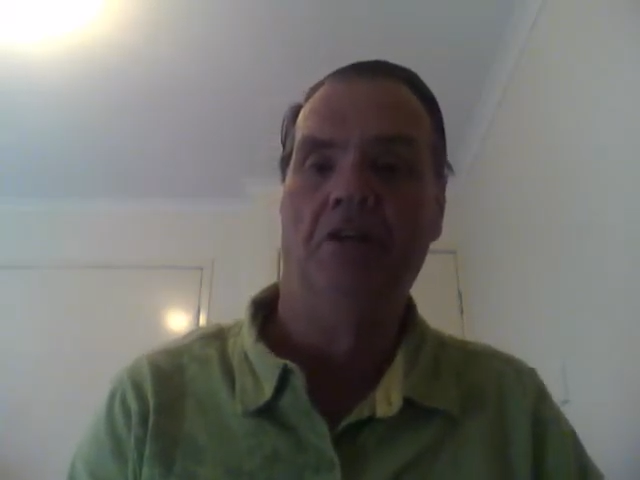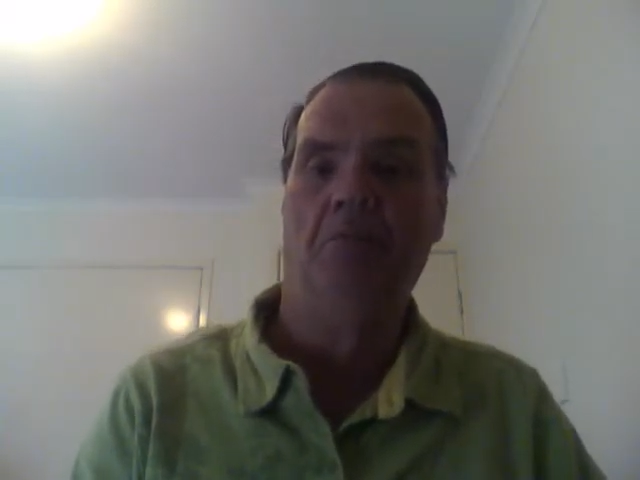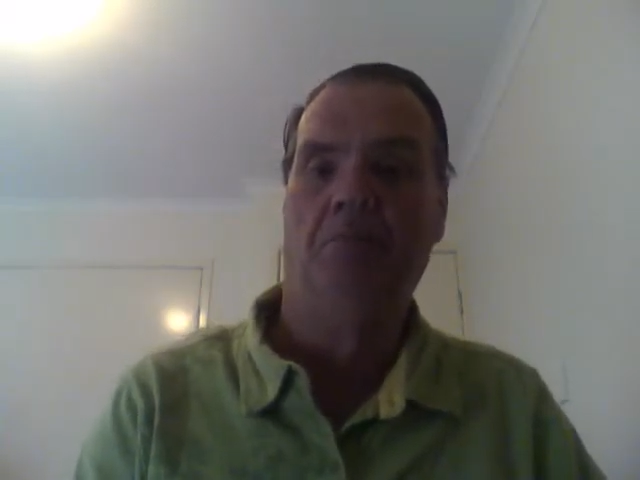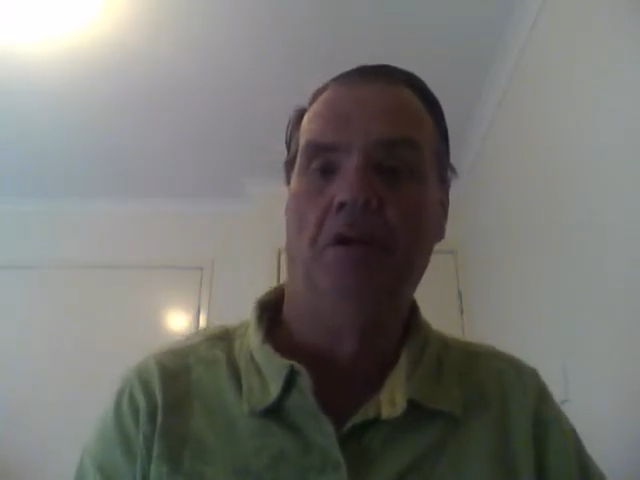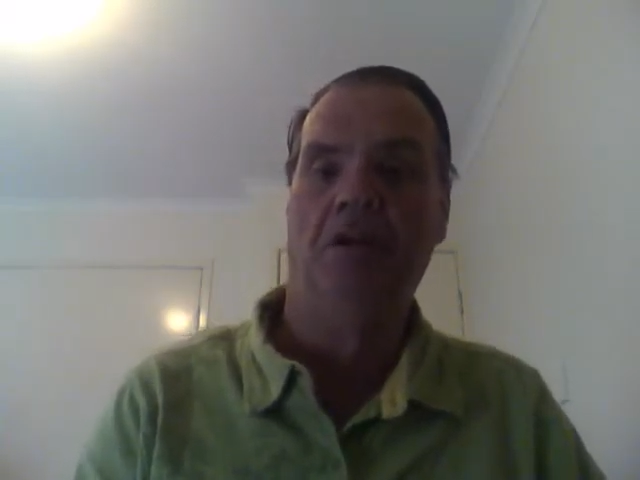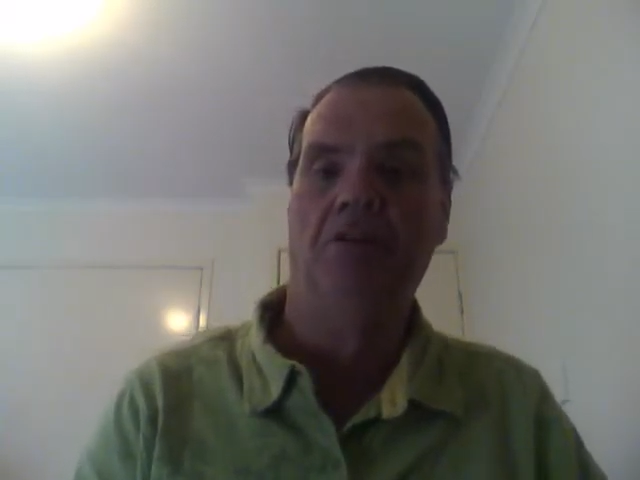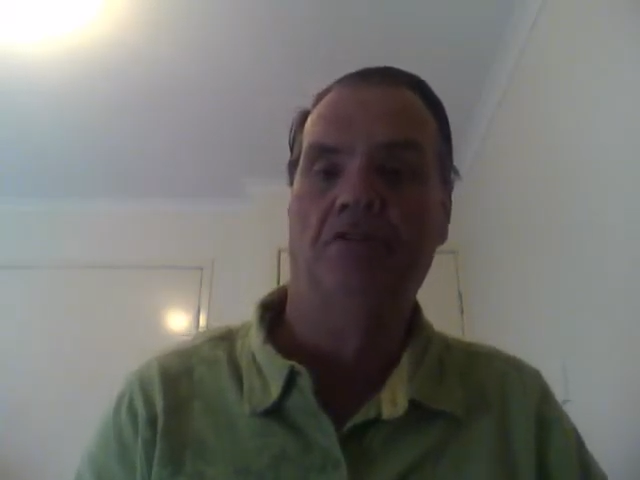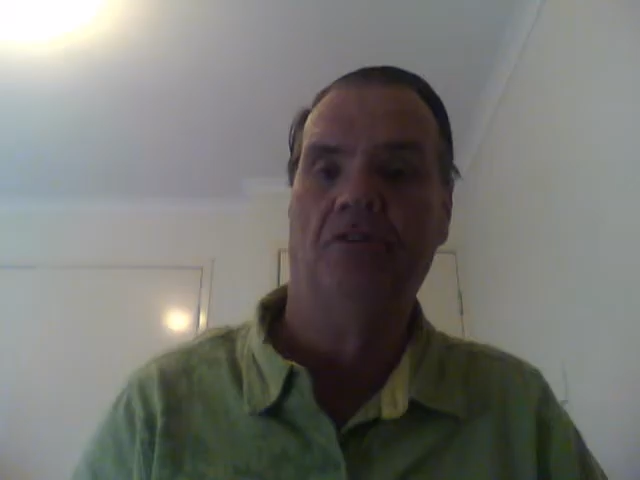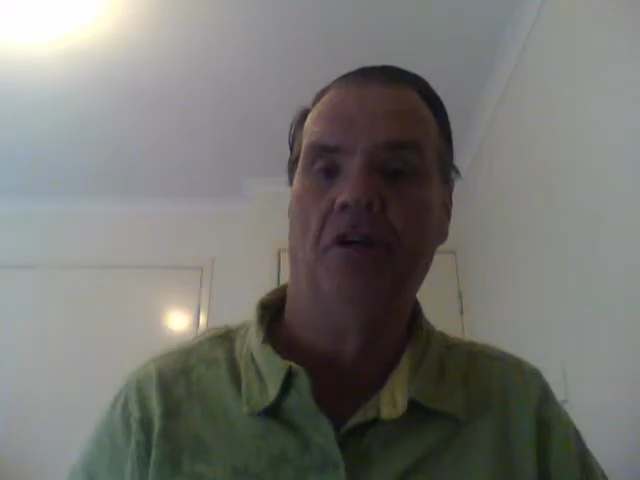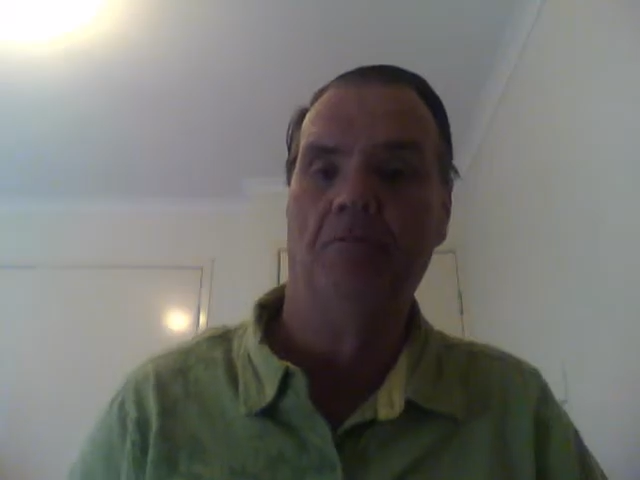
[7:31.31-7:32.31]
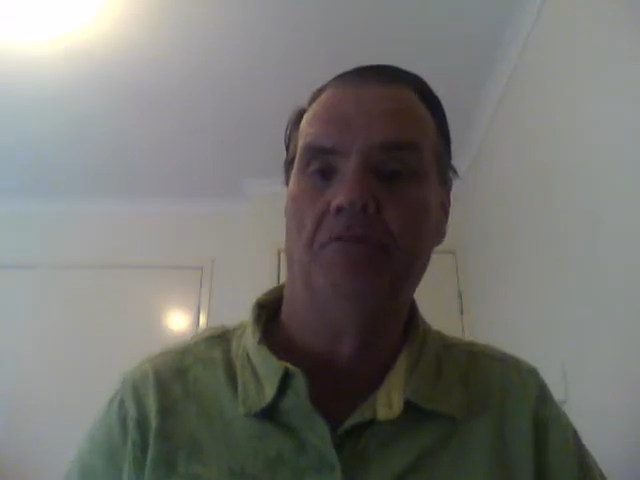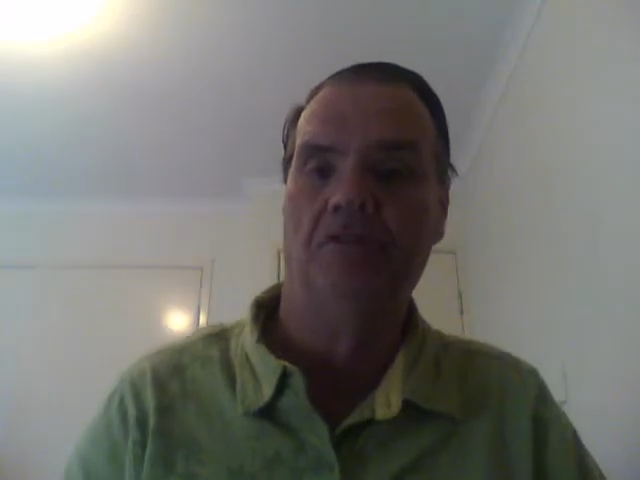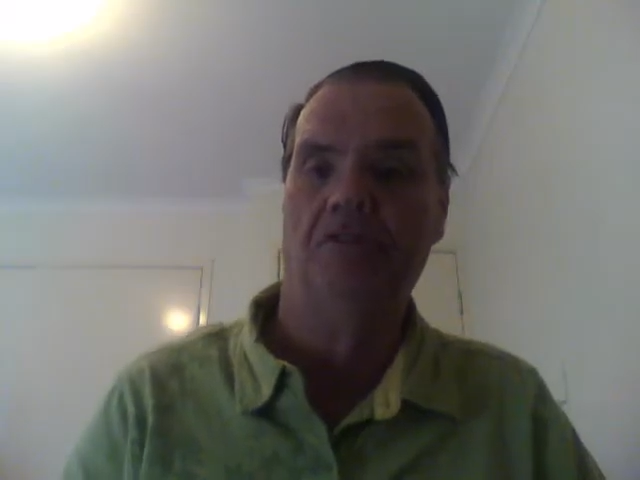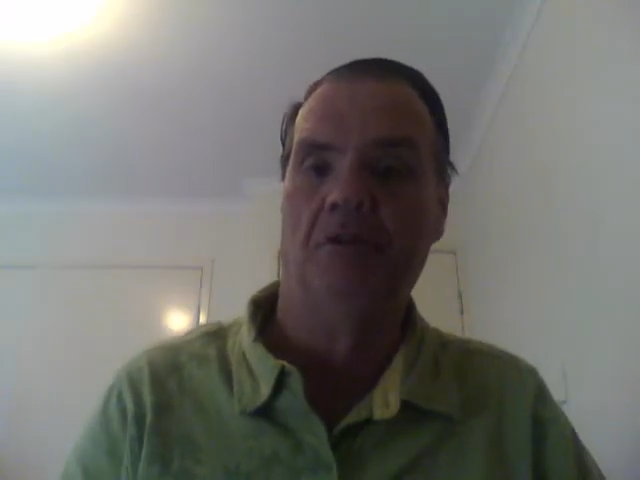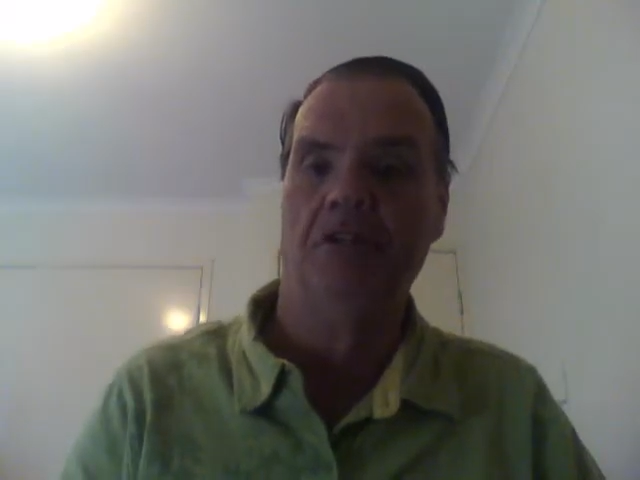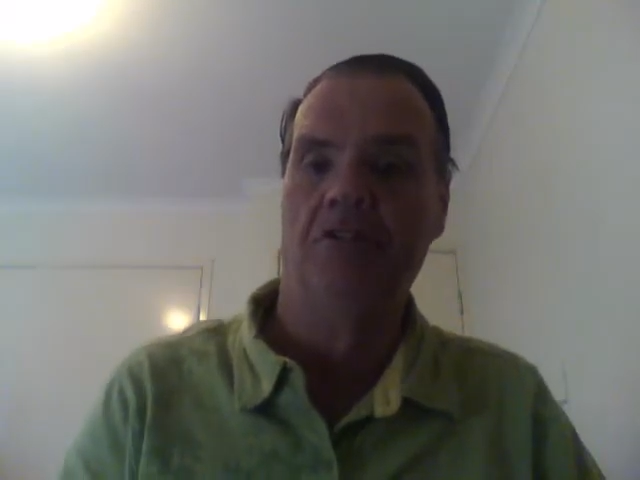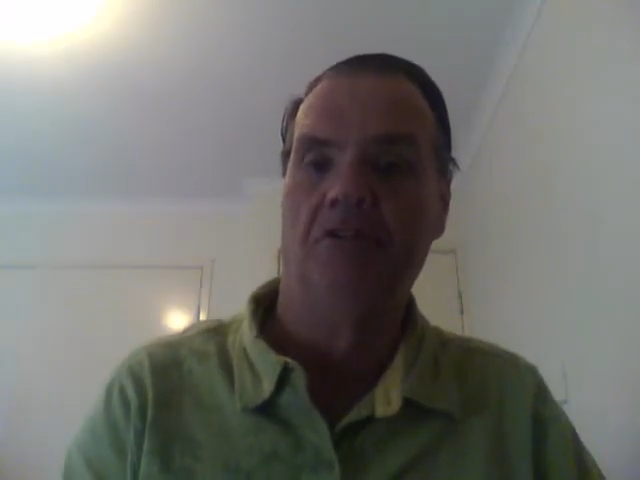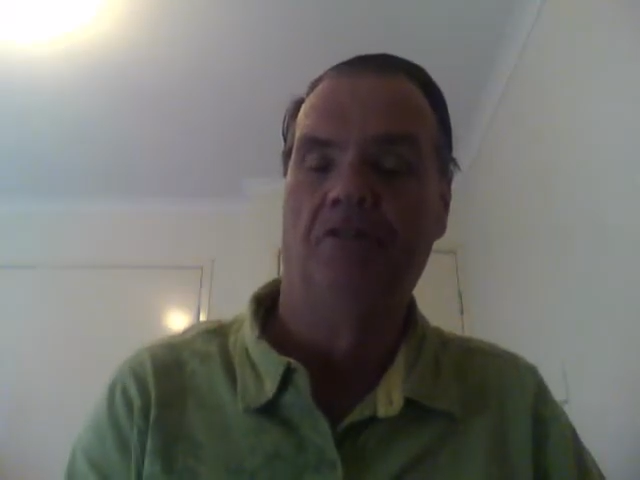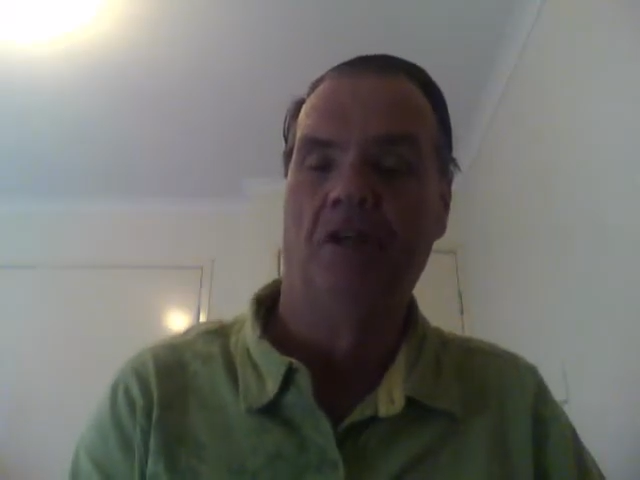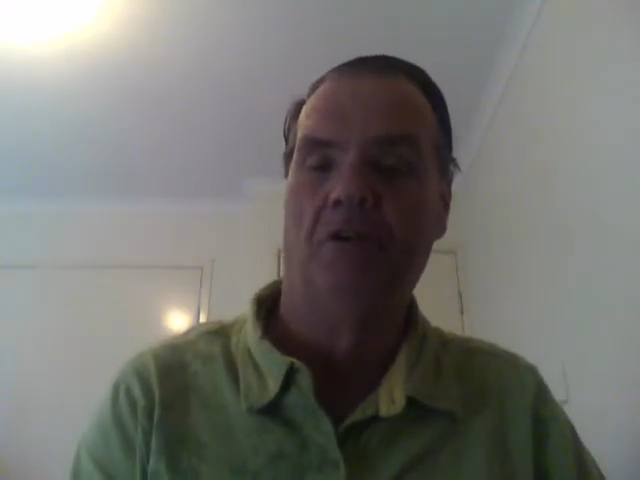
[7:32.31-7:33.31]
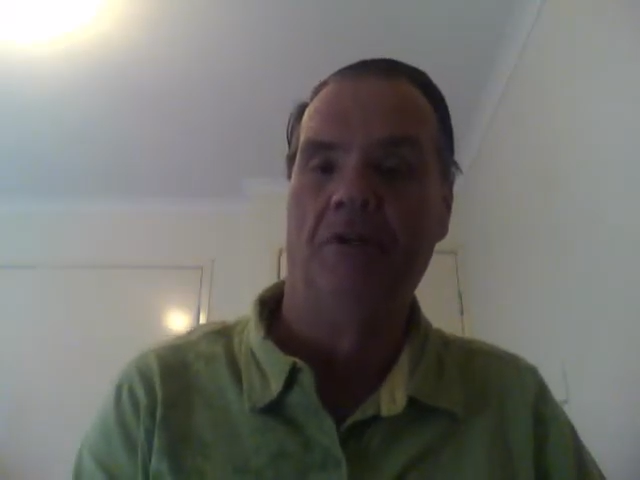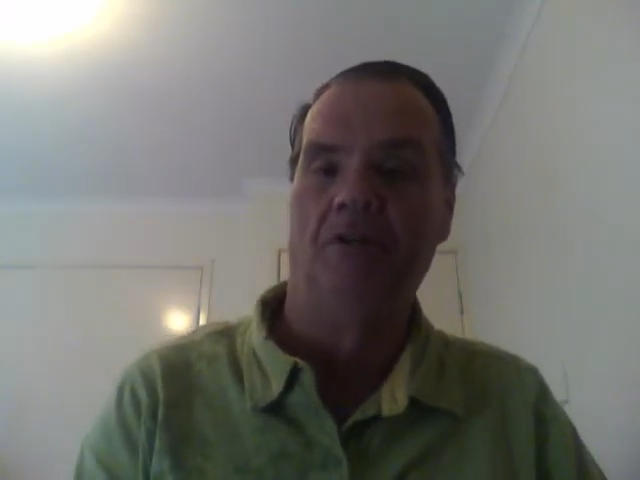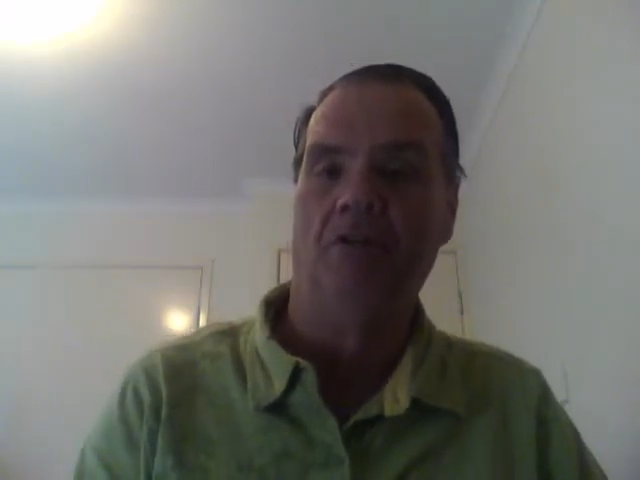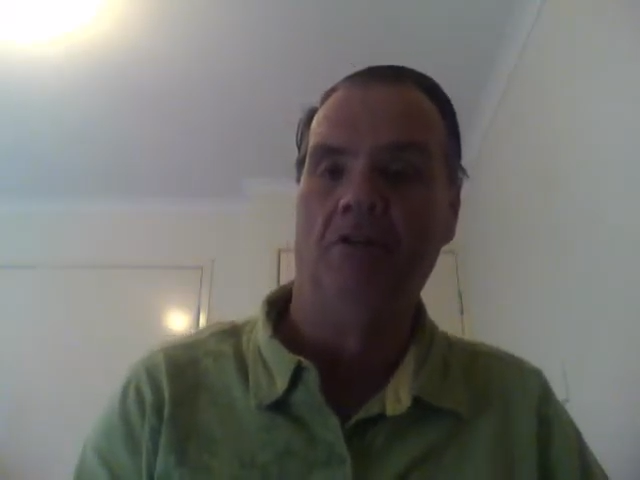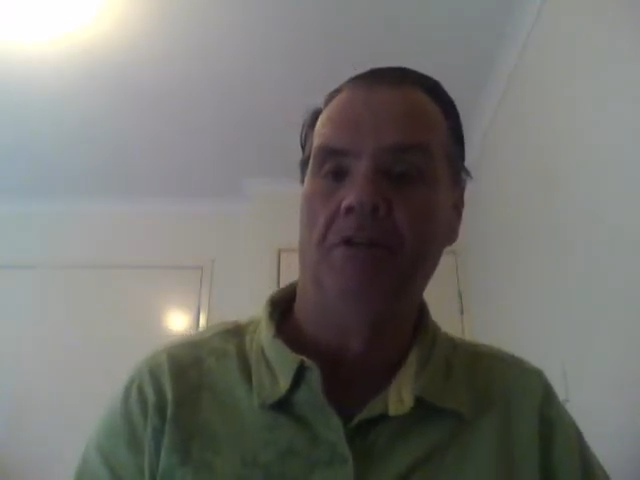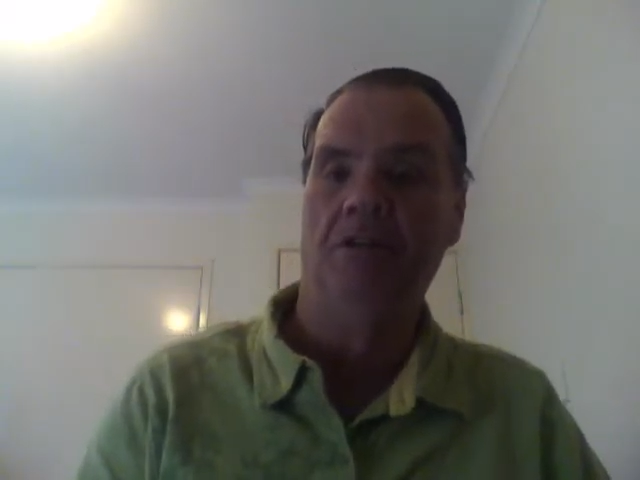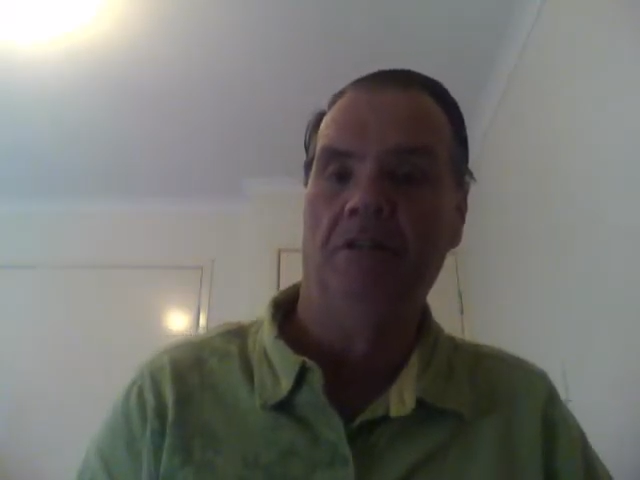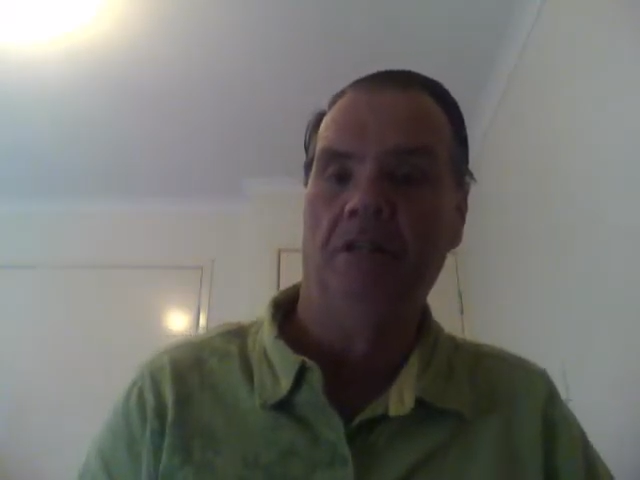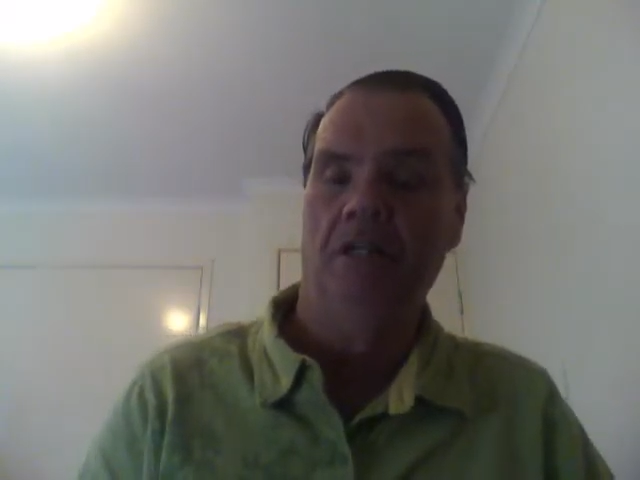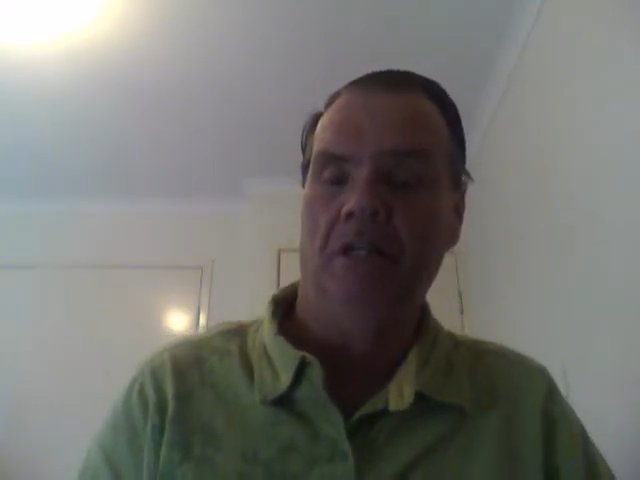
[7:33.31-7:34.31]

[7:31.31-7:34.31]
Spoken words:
in plain sight situation is going on,